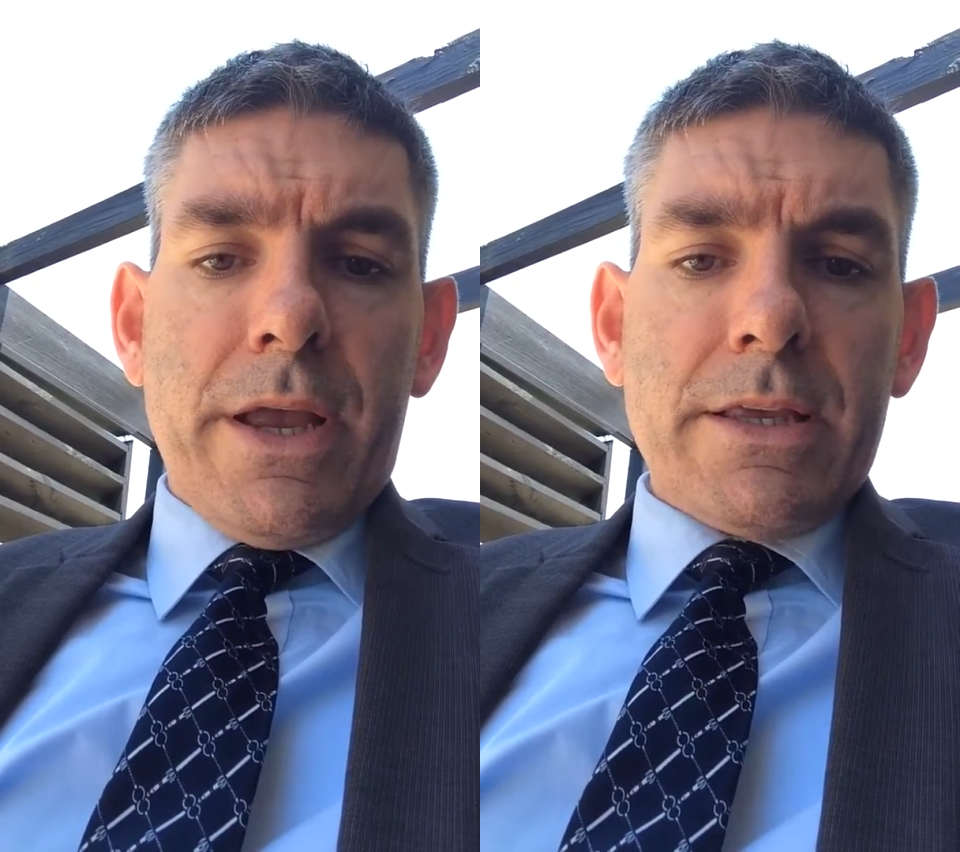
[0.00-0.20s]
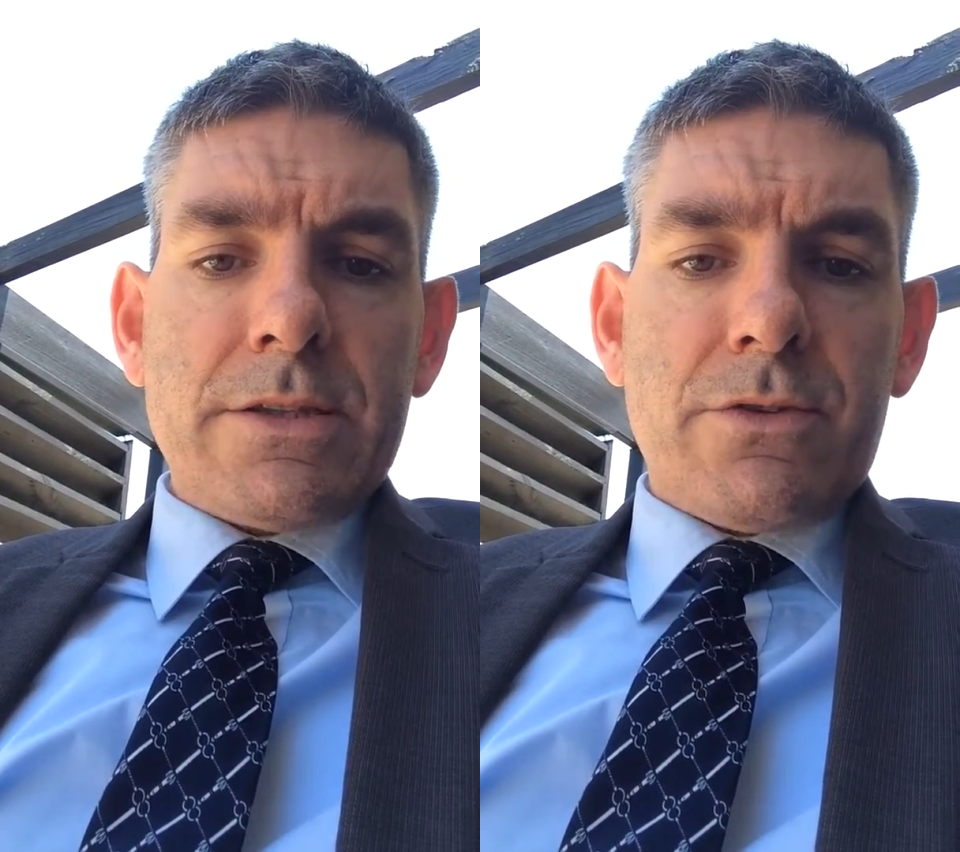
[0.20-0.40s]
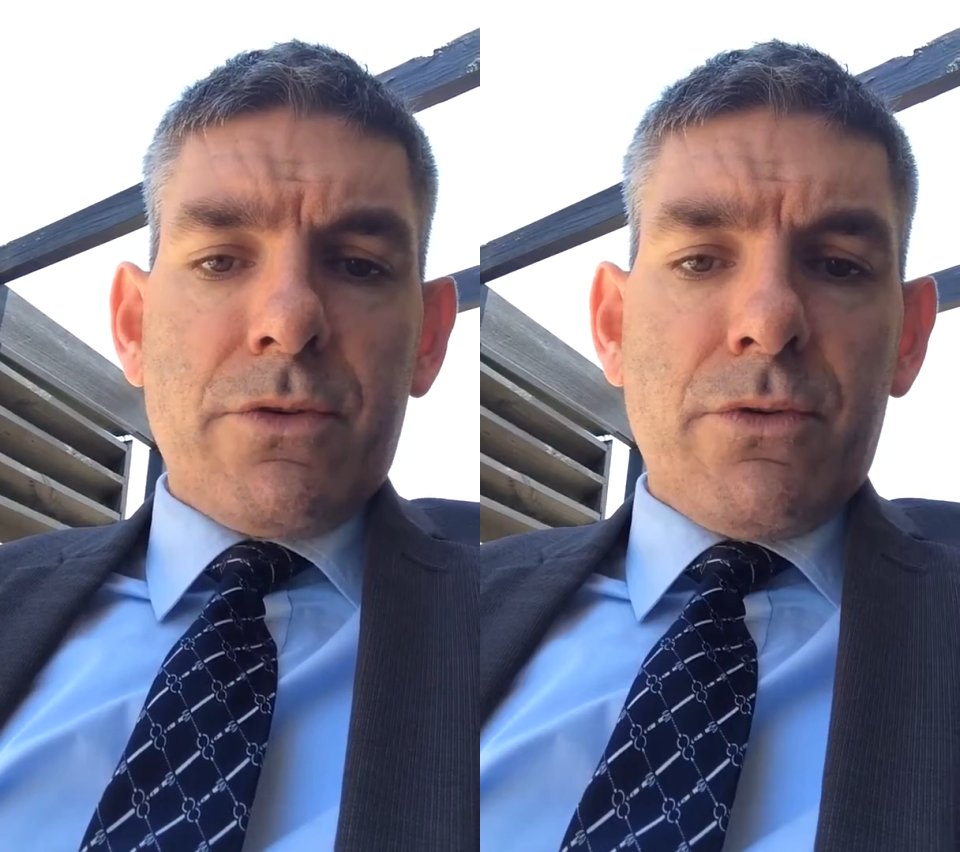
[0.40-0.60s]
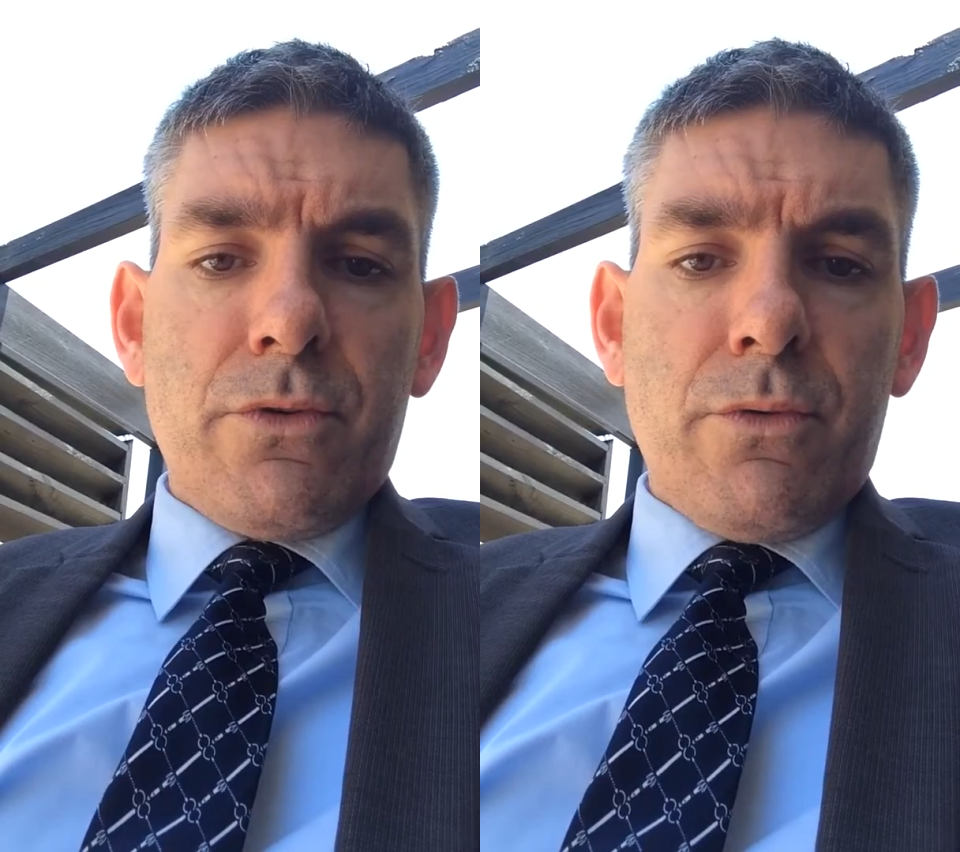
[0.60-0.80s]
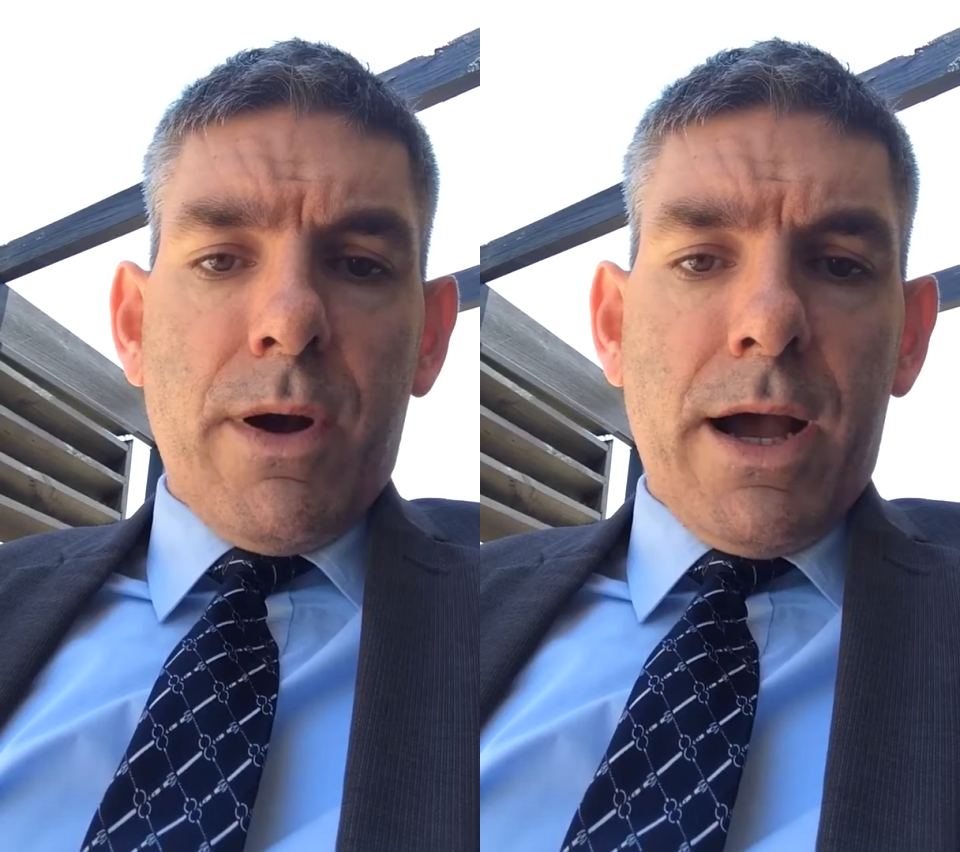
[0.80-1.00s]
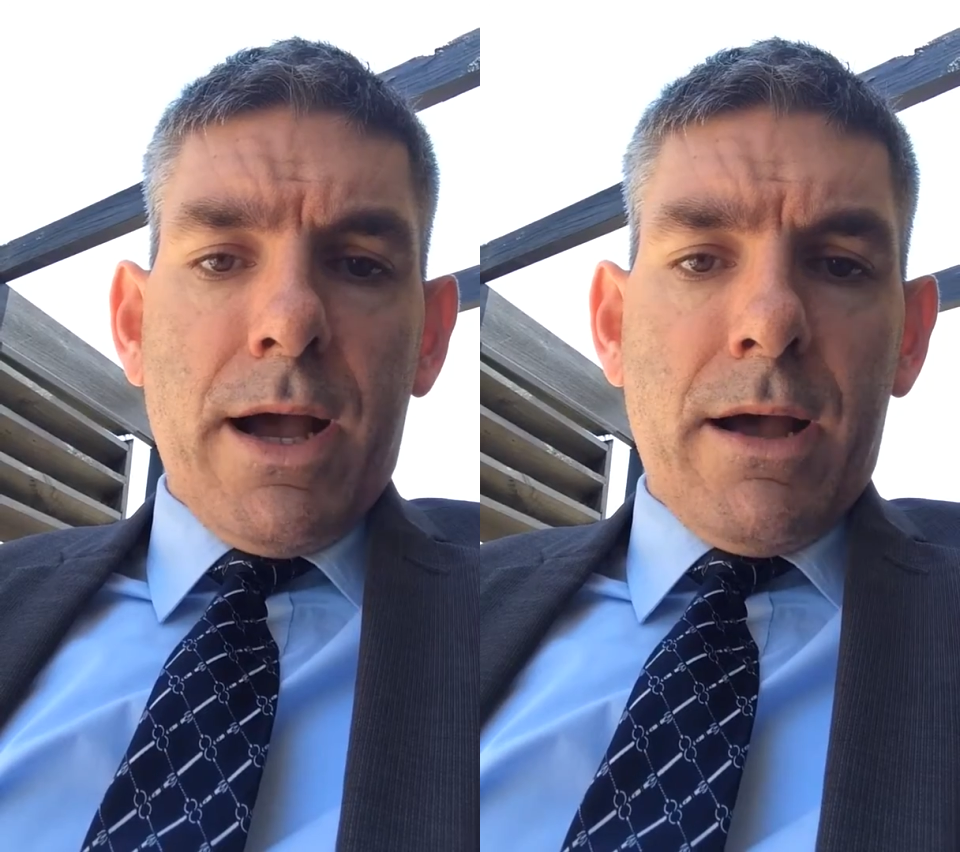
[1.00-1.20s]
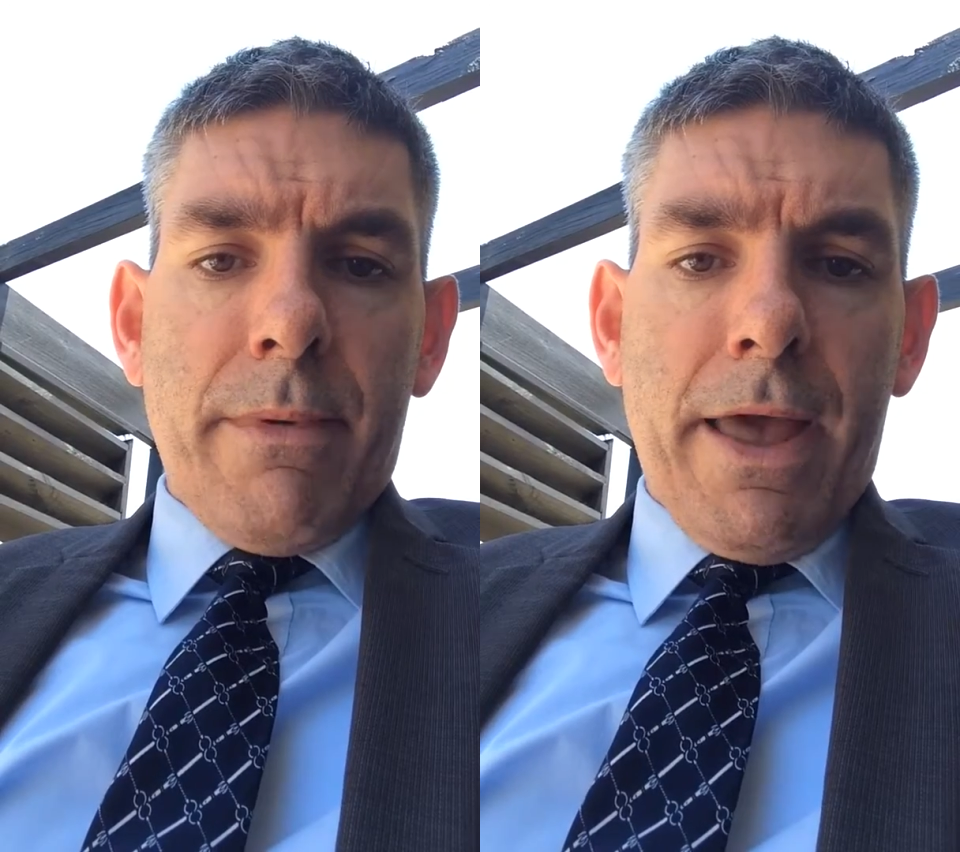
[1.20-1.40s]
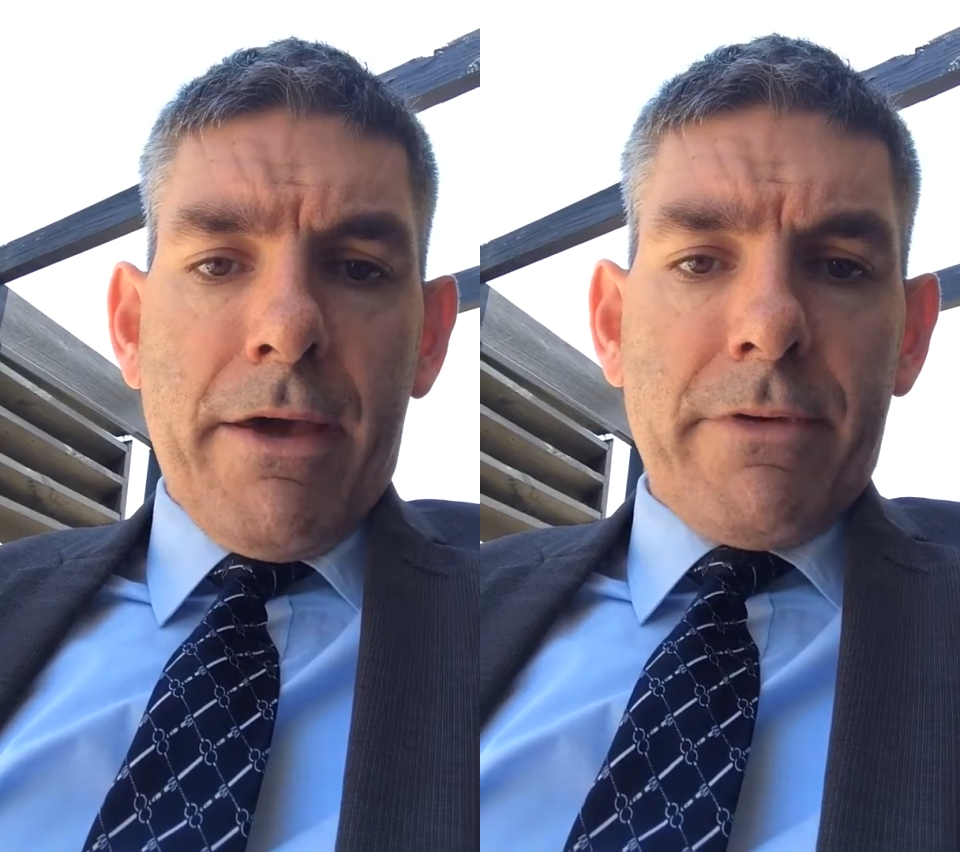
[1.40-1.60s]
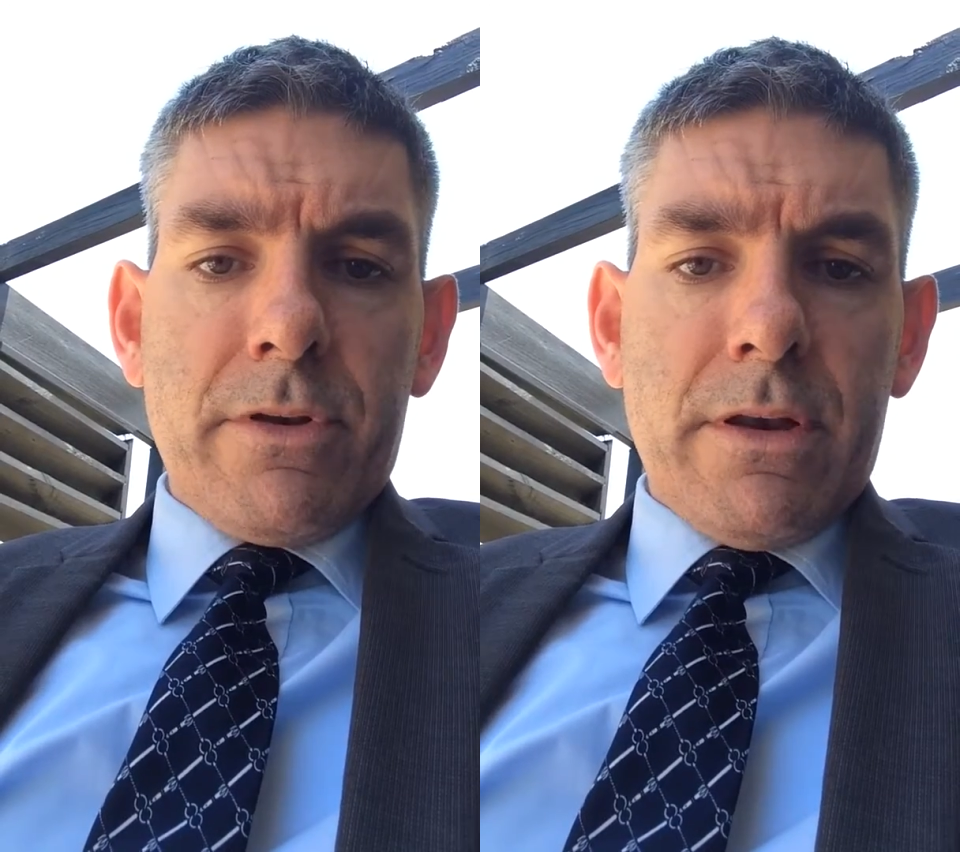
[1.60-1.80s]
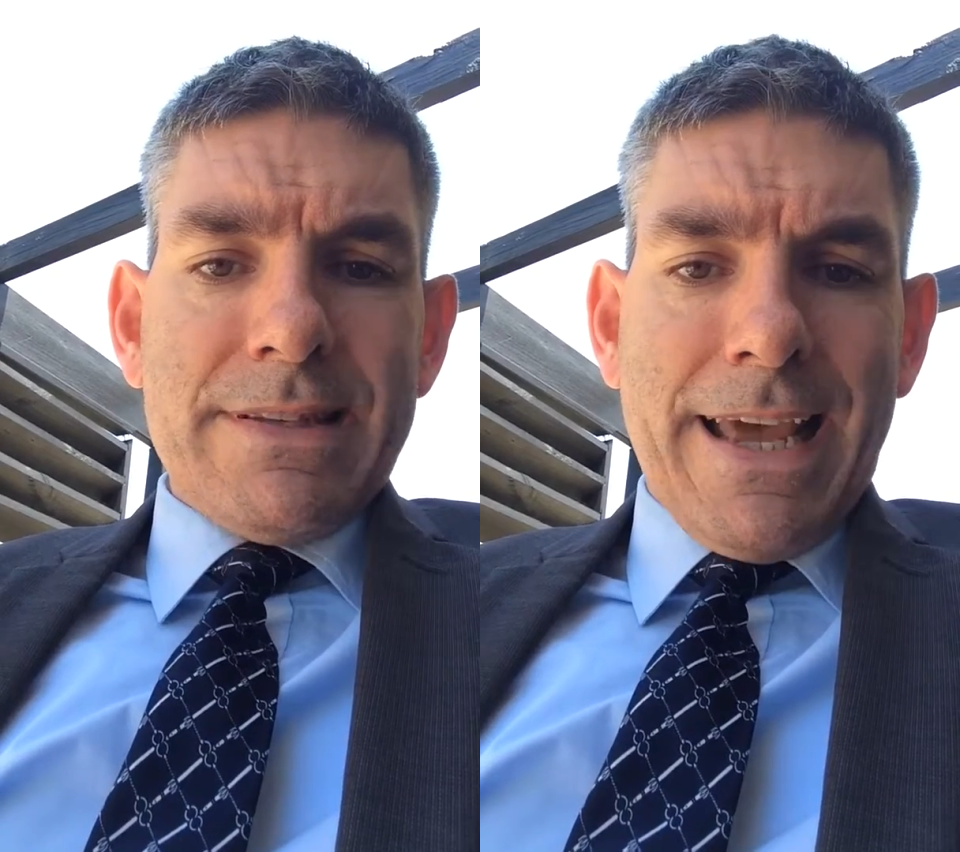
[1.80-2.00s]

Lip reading: is to have it